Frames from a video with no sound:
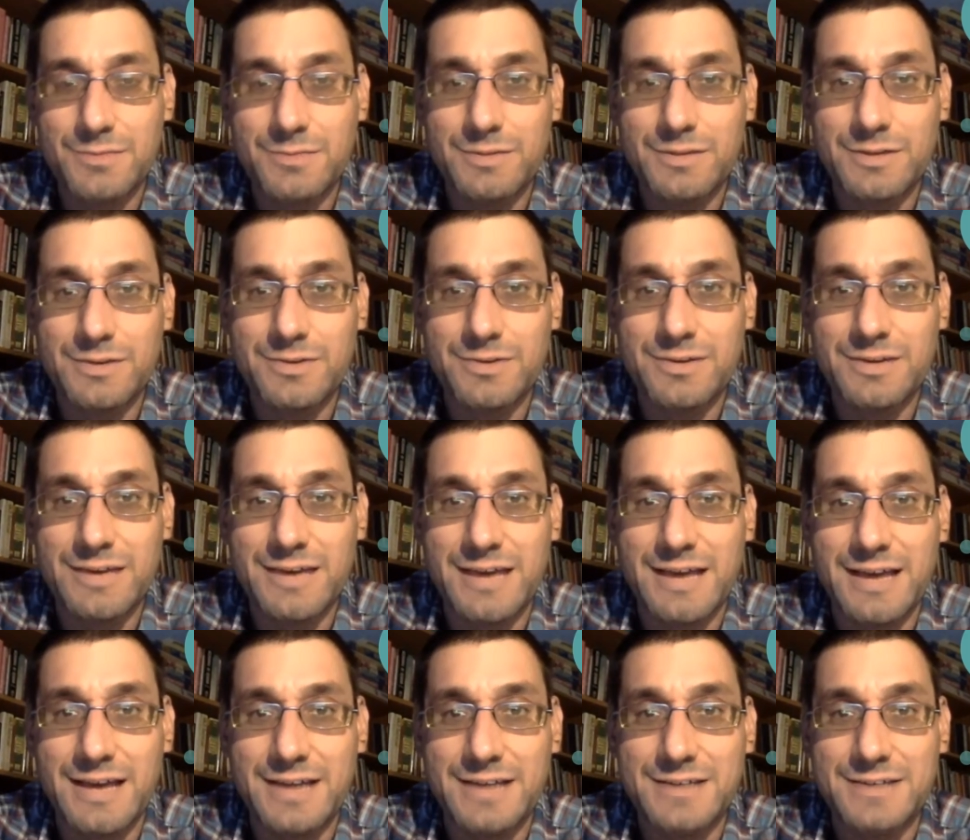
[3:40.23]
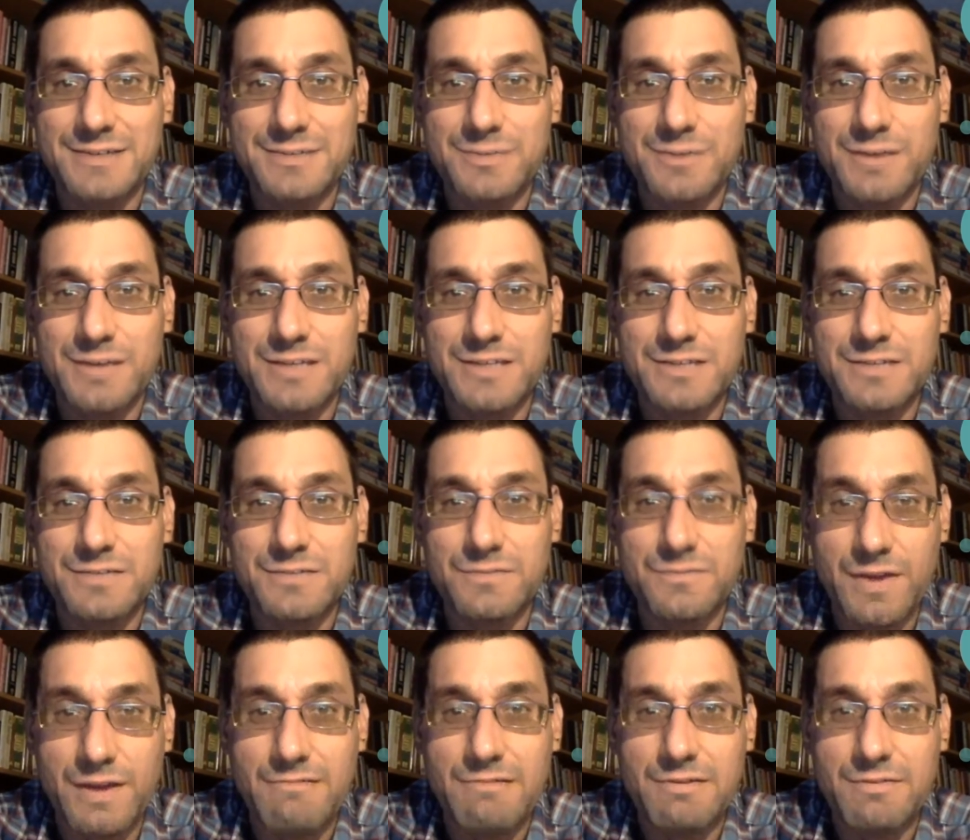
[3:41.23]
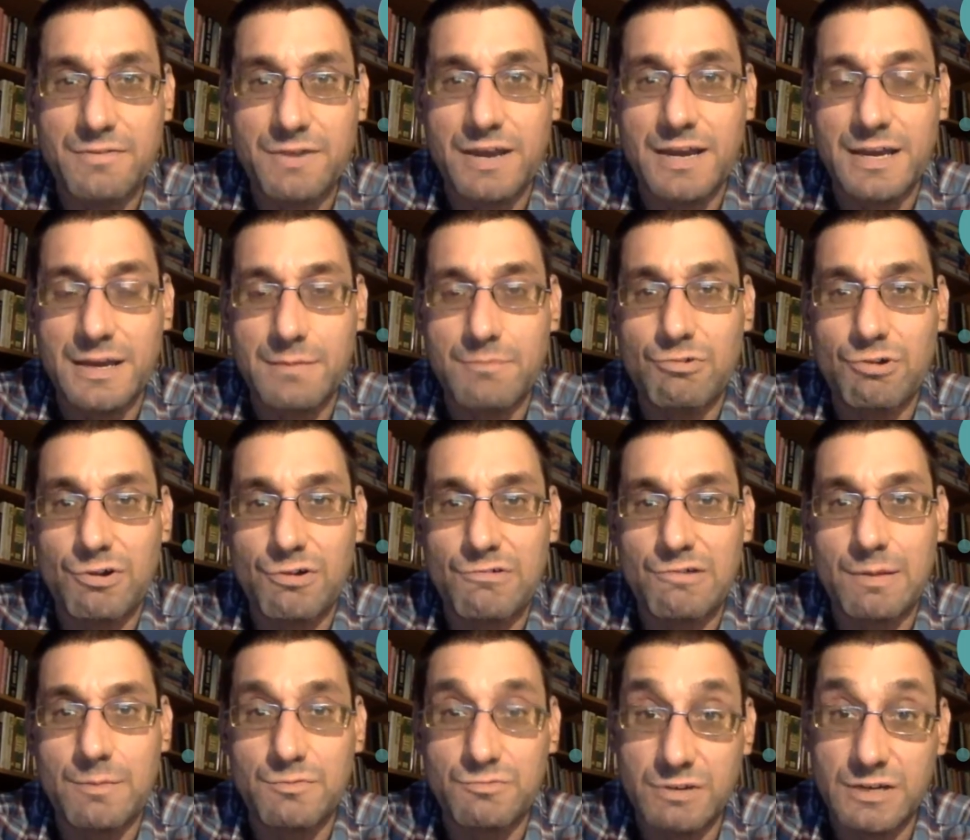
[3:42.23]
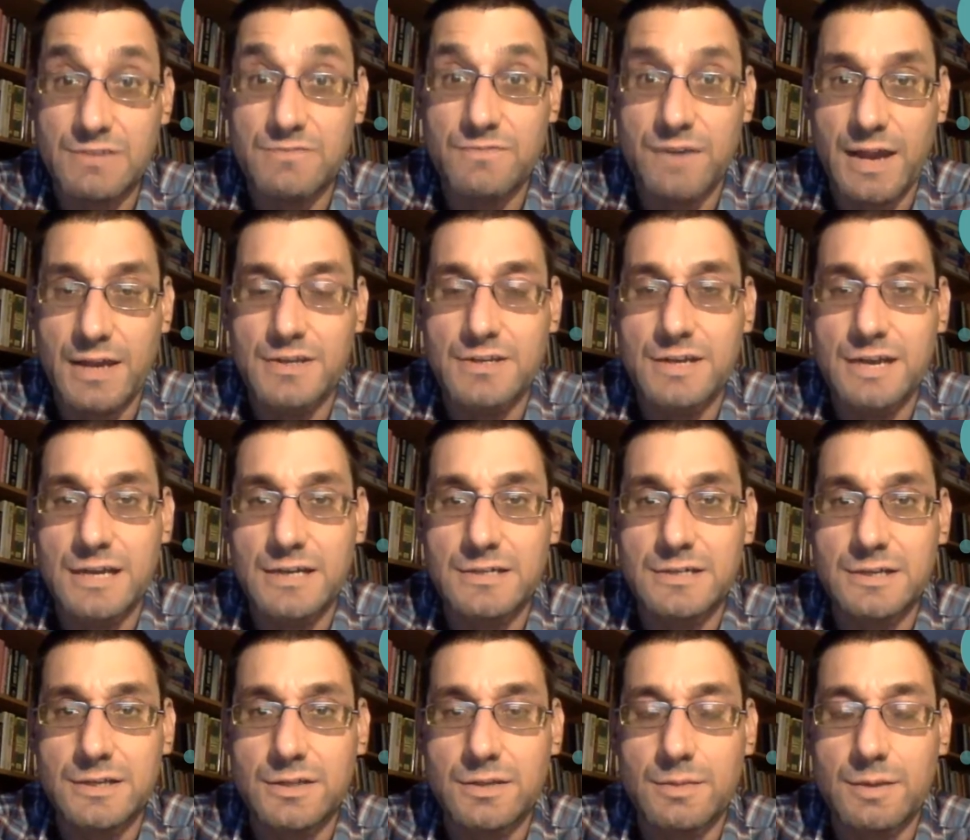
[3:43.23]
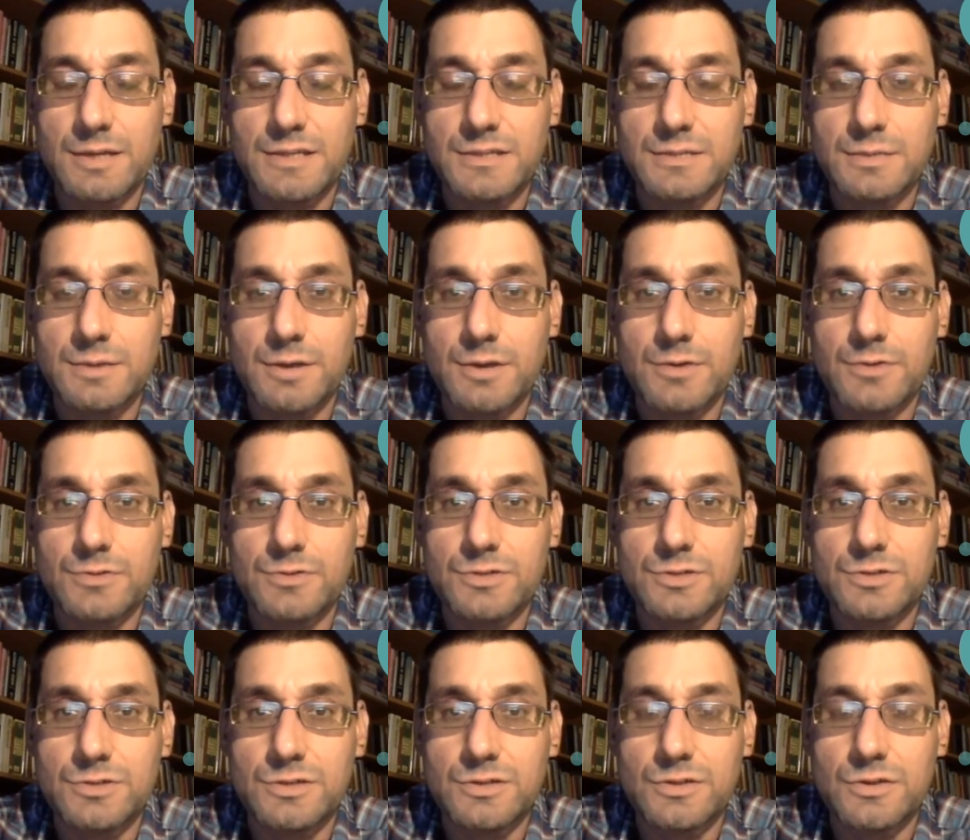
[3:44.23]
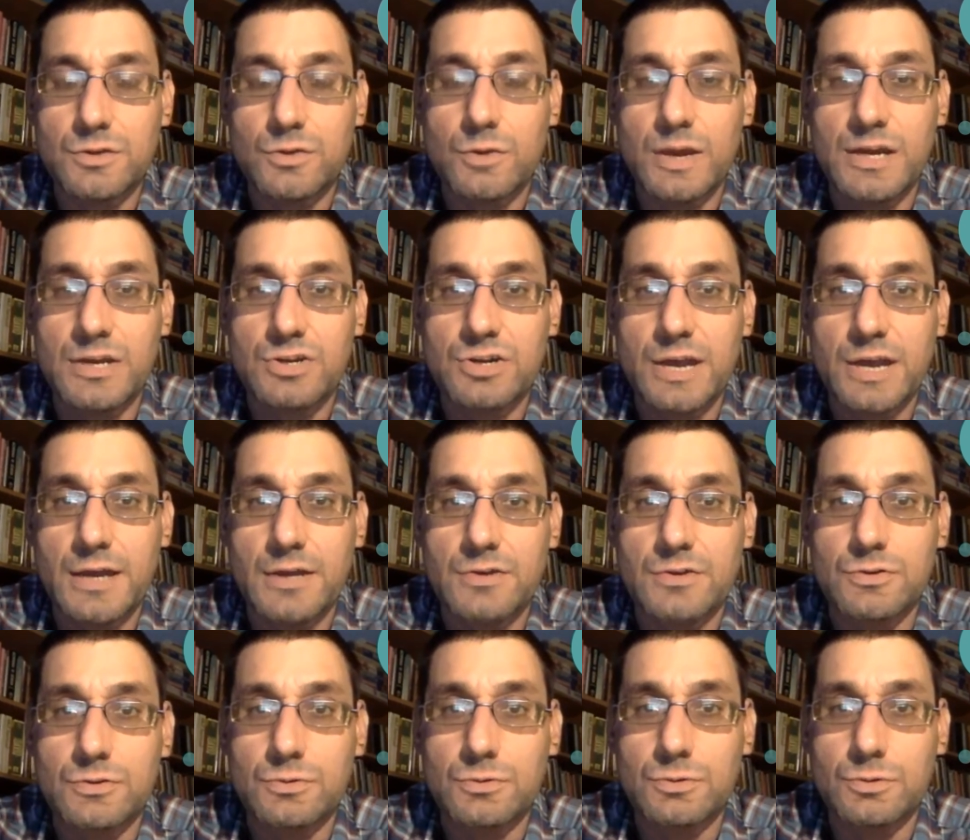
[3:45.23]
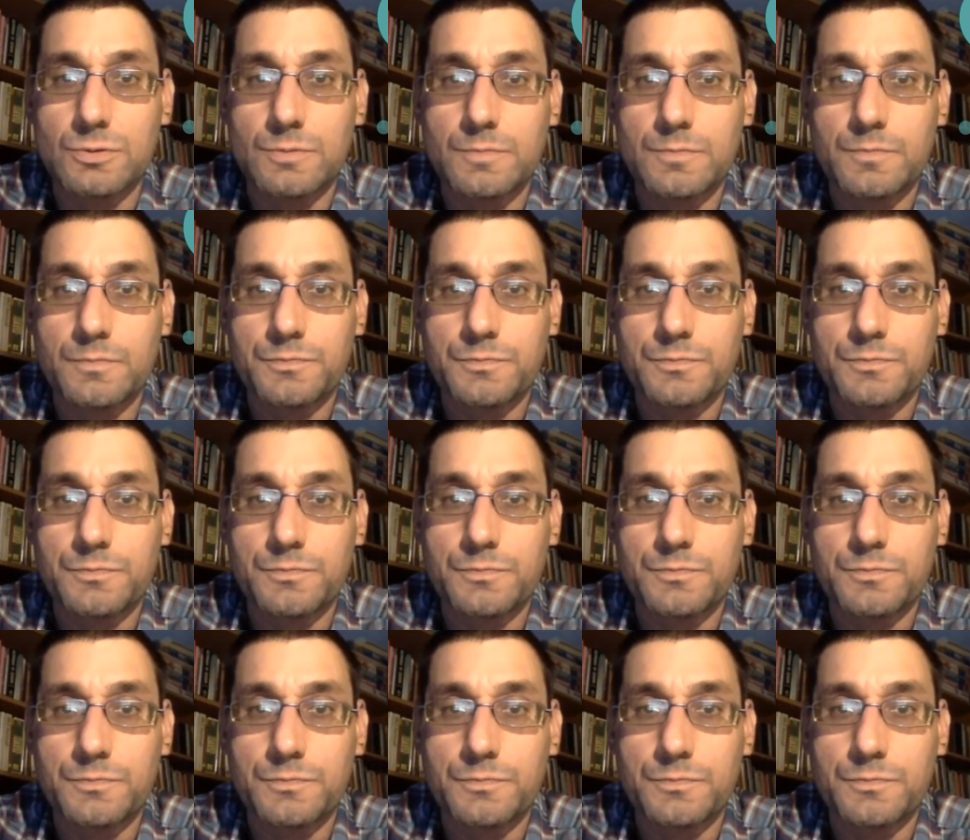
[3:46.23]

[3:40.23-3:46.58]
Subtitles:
We look at ways of verifying programs, or at least validating them, I suppose, using the quick check tool.